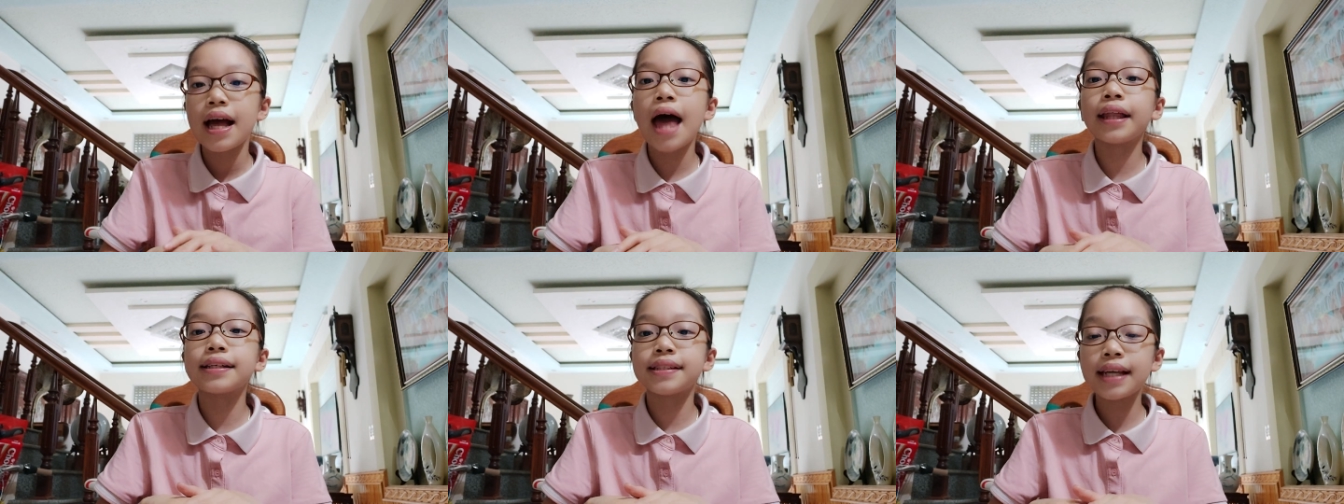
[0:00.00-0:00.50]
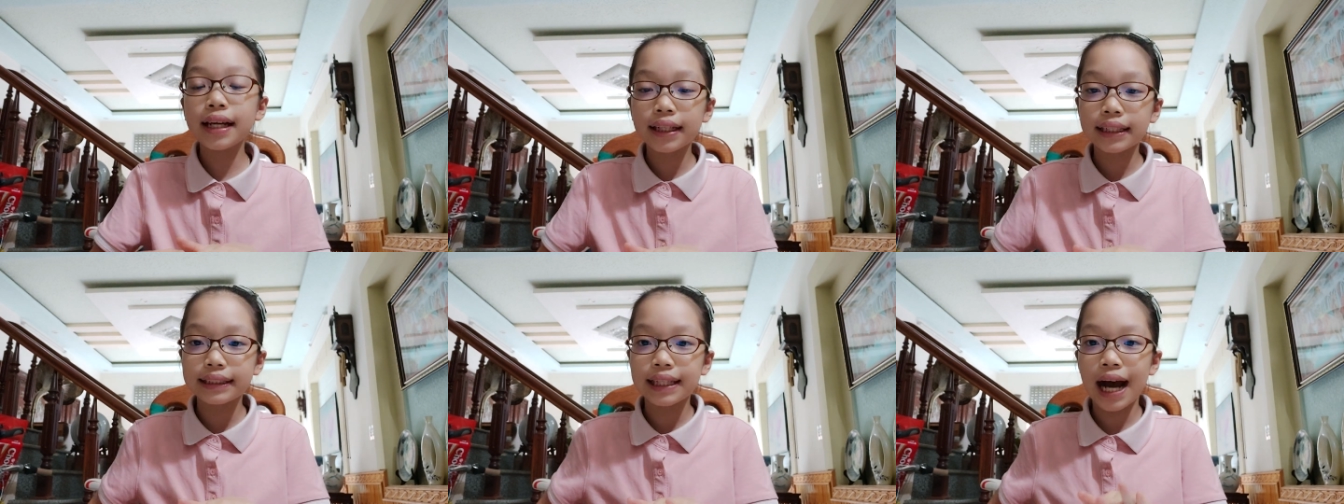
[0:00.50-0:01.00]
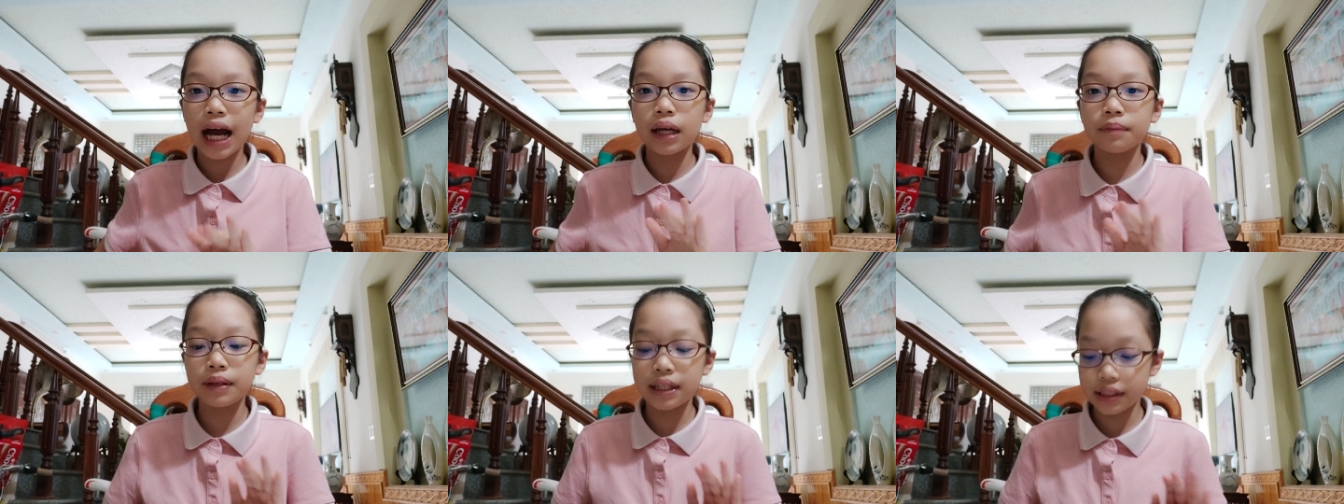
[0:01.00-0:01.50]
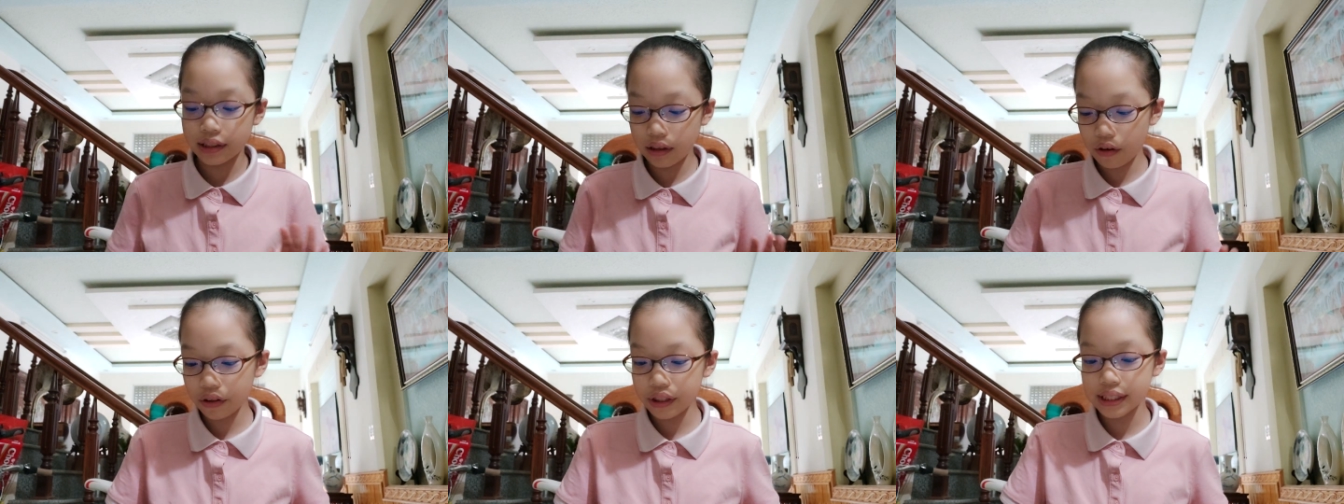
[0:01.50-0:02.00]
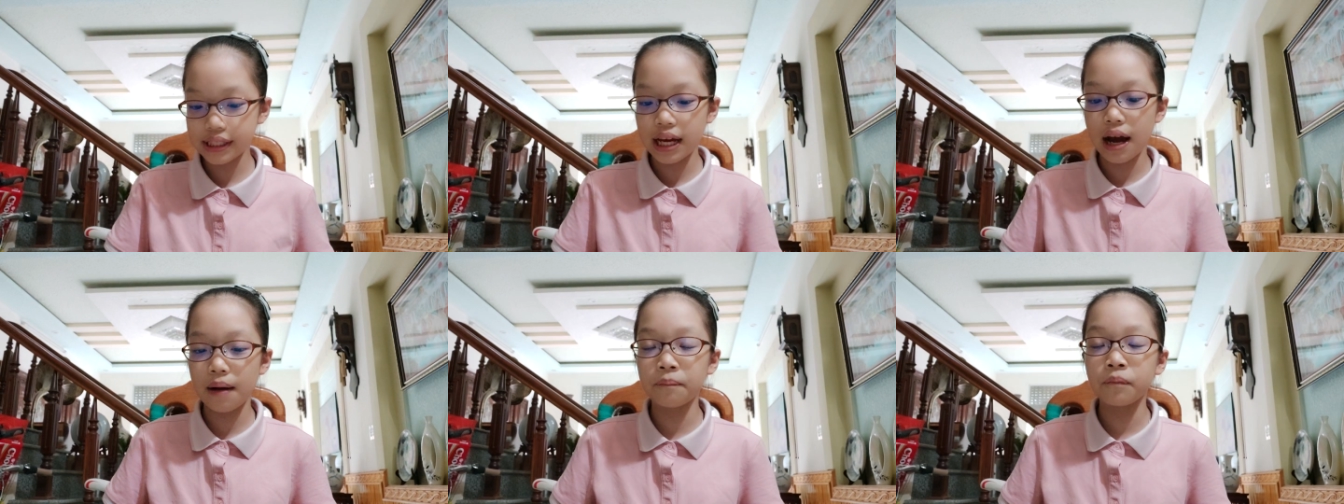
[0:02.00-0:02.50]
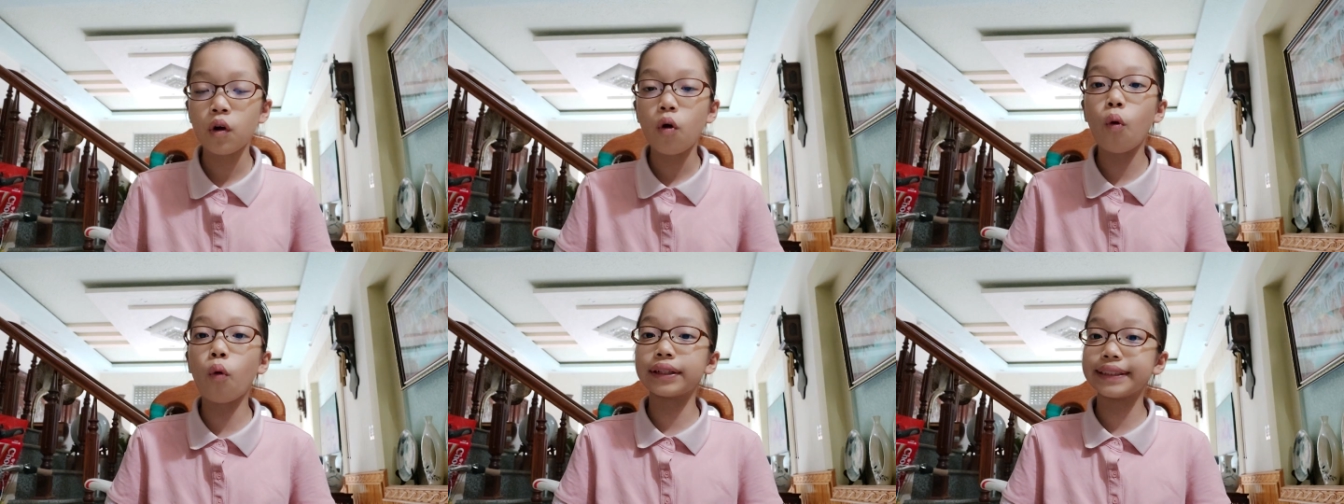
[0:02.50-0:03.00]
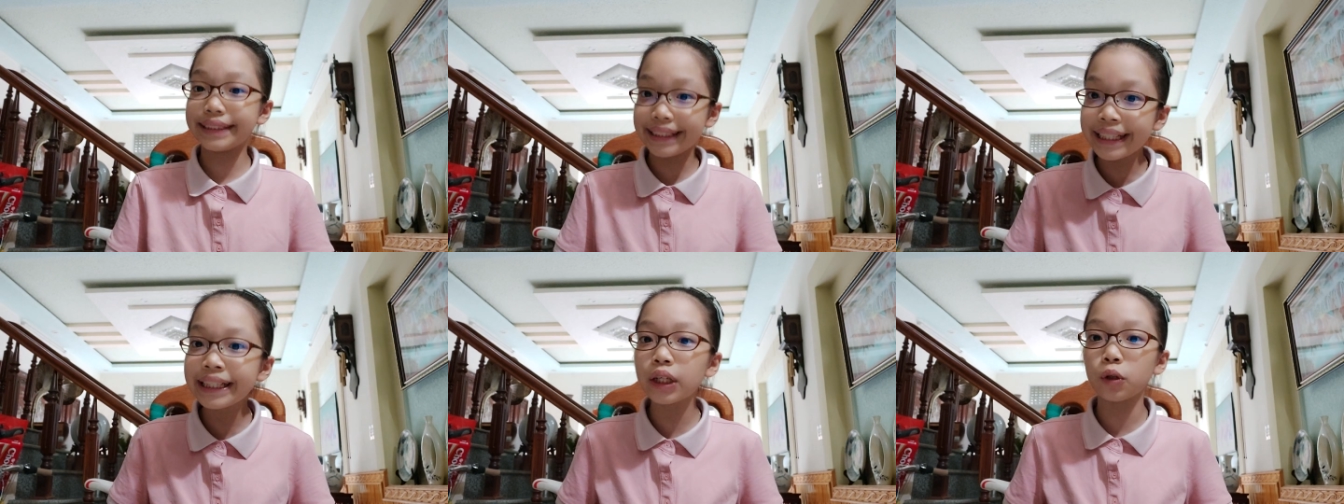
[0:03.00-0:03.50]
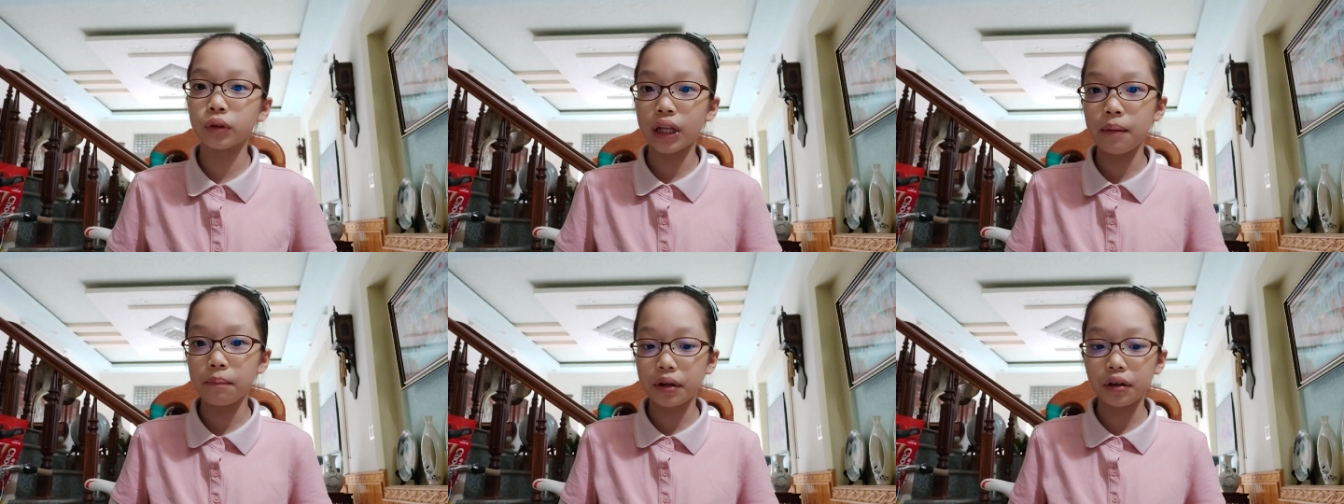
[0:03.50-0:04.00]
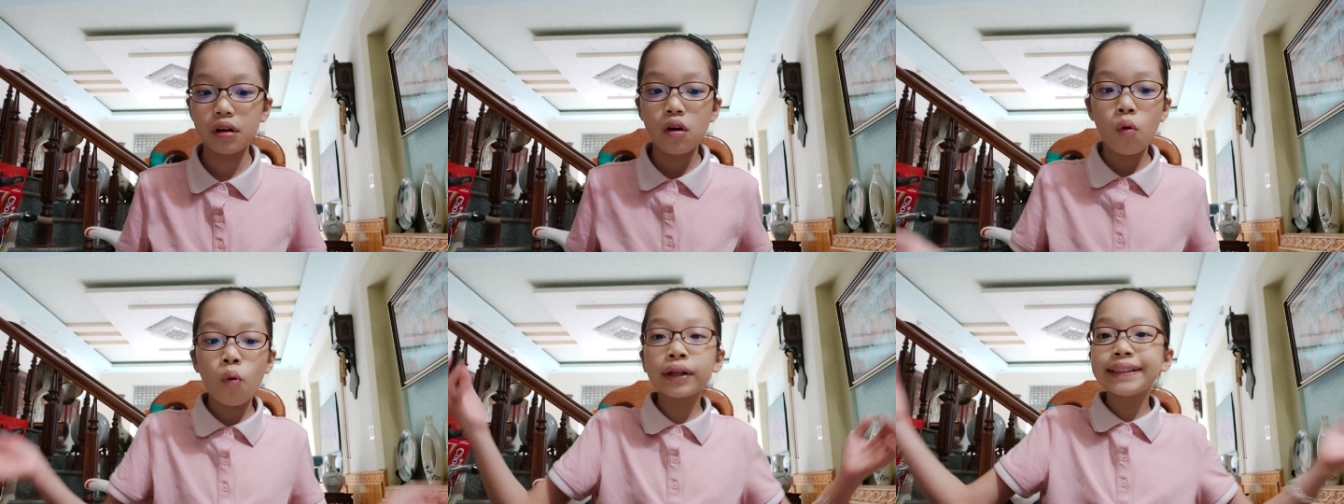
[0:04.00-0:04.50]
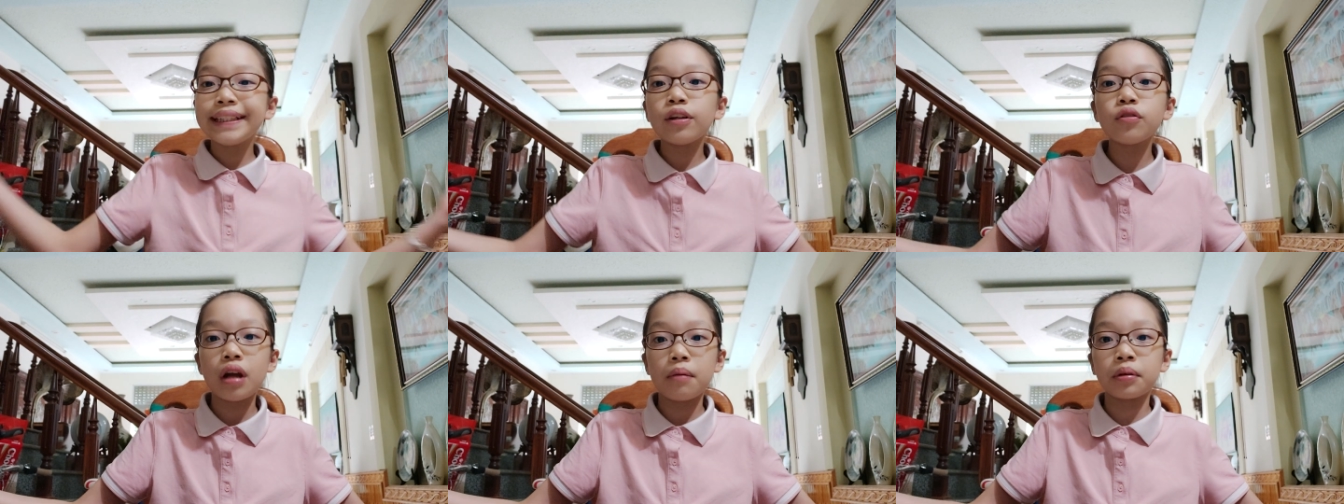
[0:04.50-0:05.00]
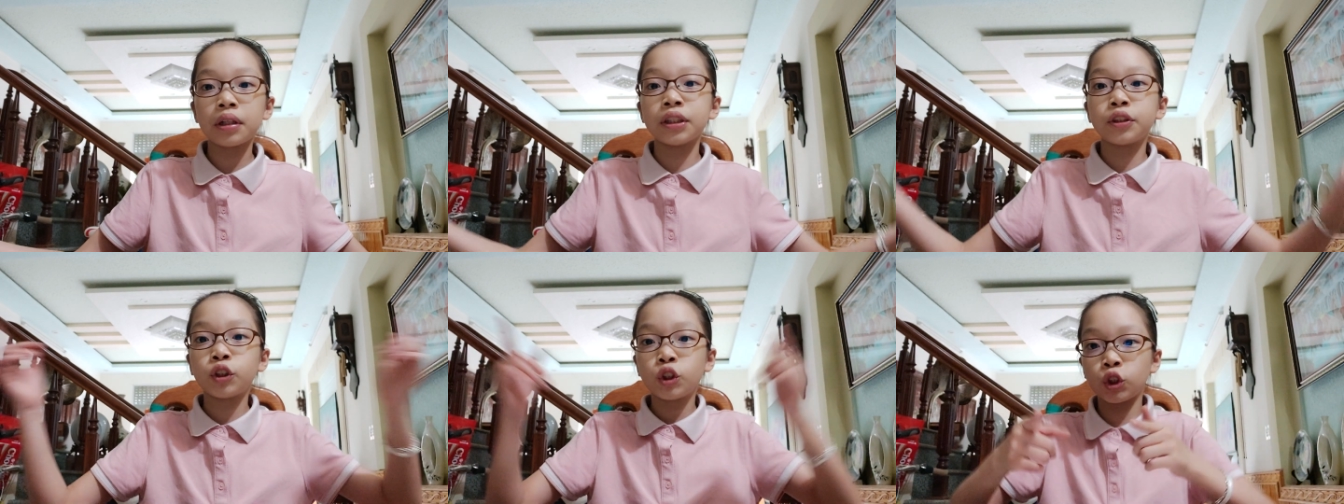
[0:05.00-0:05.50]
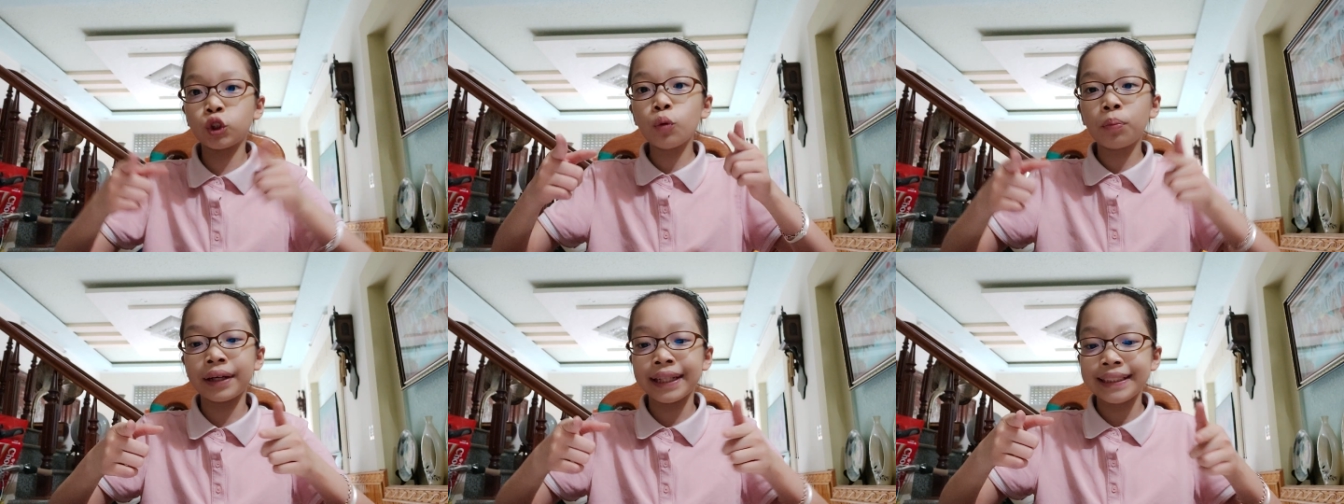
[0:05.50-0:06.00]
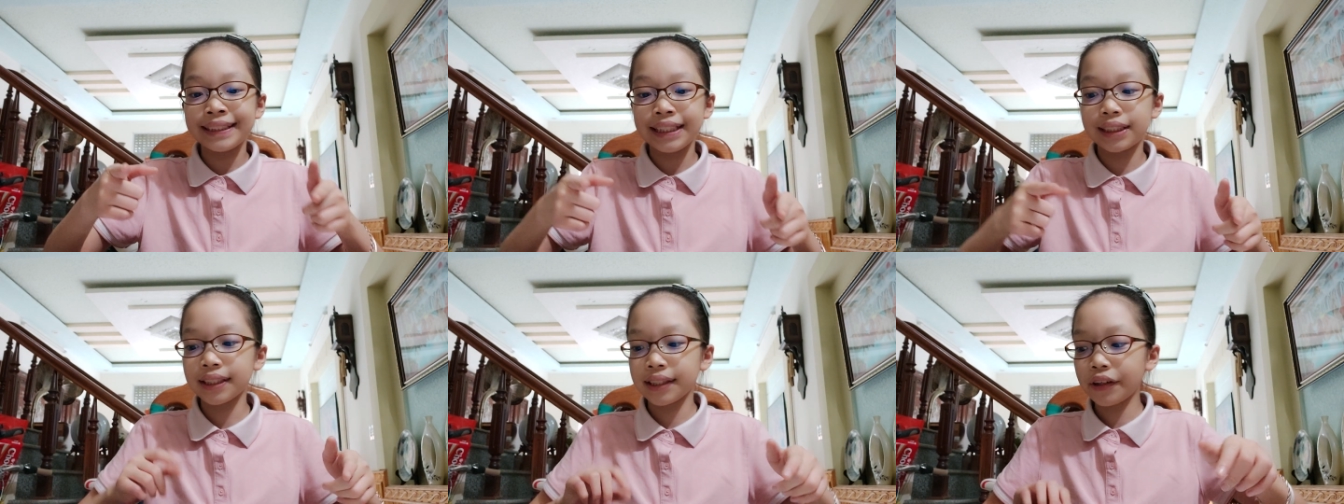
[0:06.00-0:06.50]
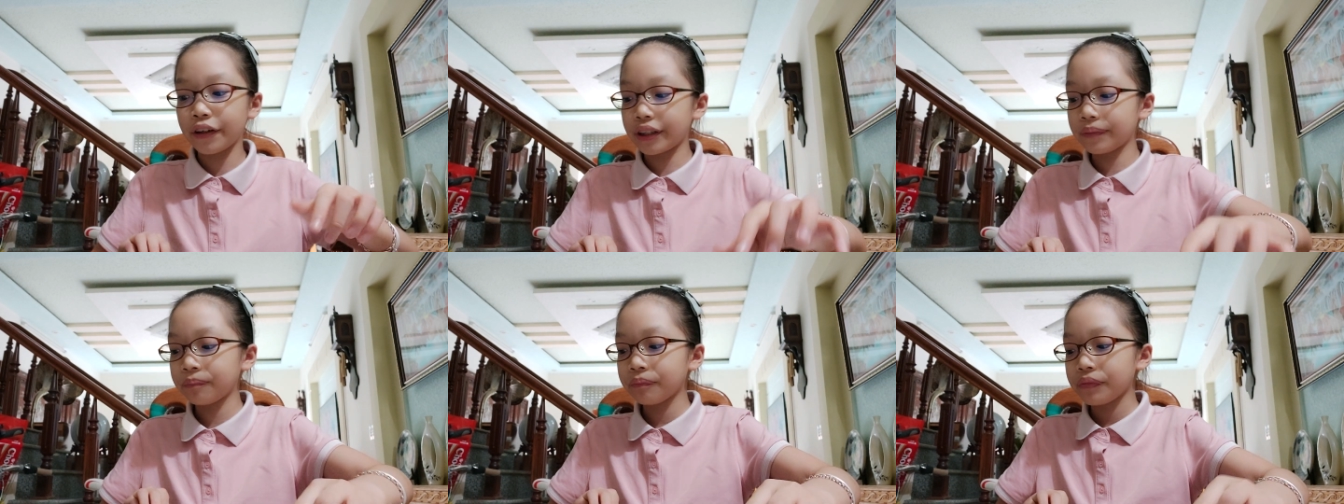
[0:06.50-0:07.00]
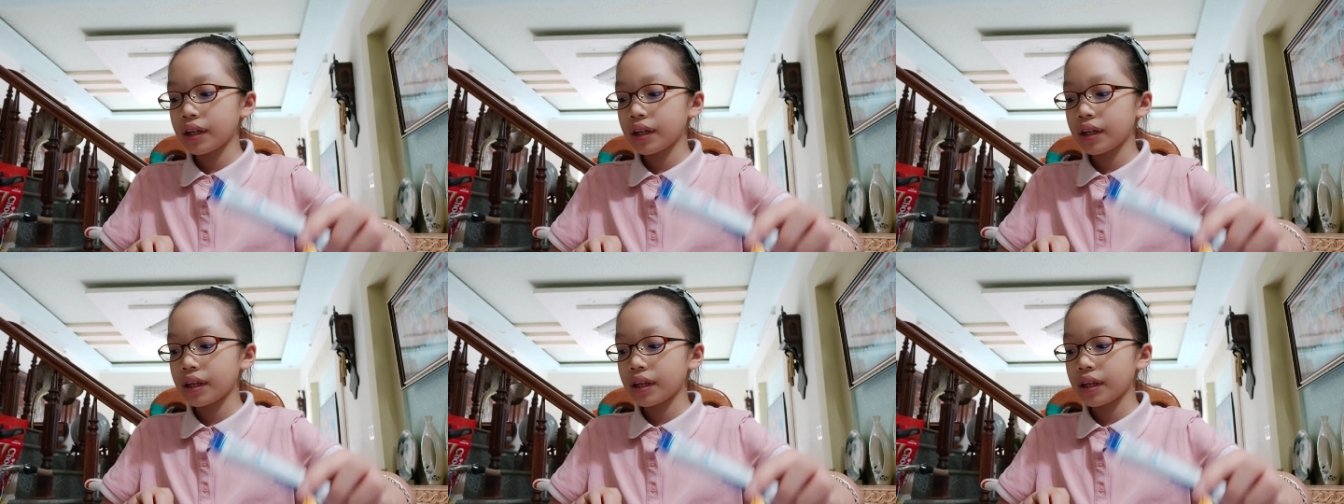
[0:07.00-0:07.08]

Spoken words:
And the second type is learn some ordinal number. Ordinal number is super easy to learn.